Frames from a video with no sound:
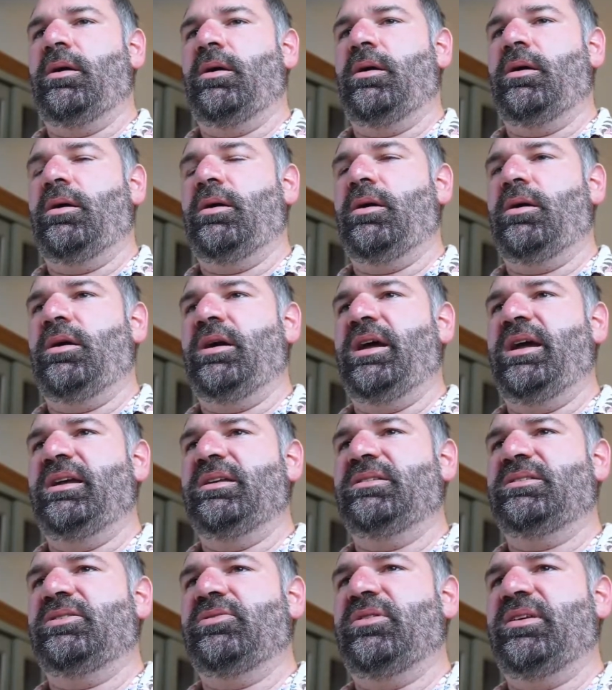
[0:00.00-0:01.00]
All right,
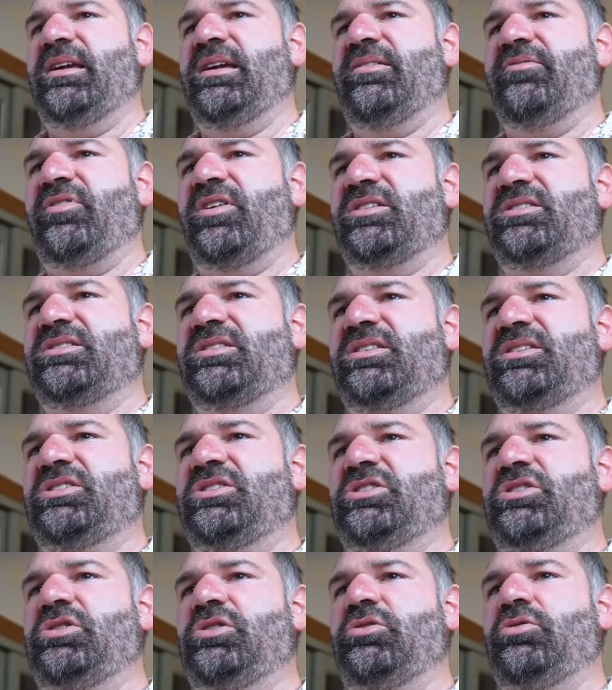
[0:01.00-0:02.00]
so they give us the
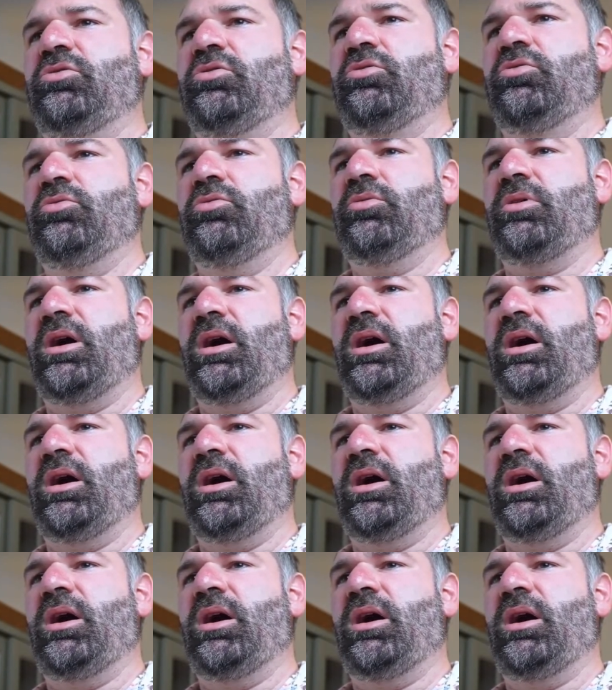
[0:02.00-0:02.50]
two